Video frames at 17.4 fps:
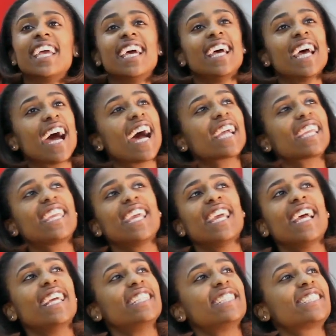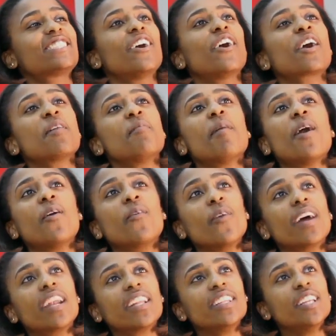I can't talk
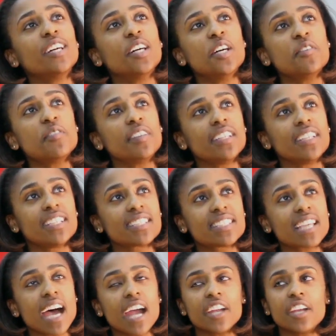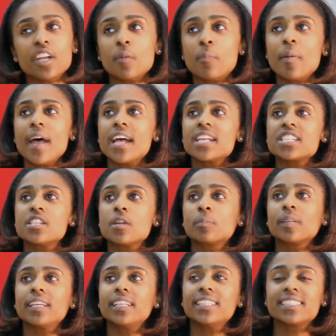about where the love and the desire and the
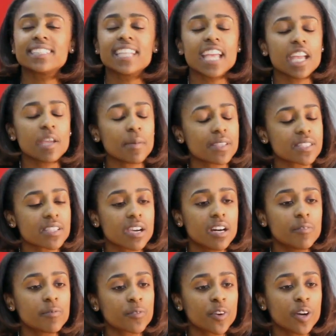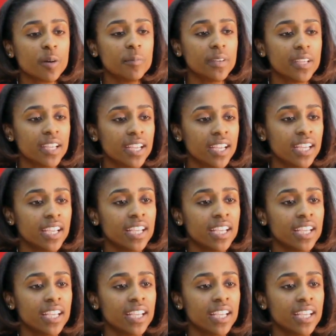passion to play this game has come from.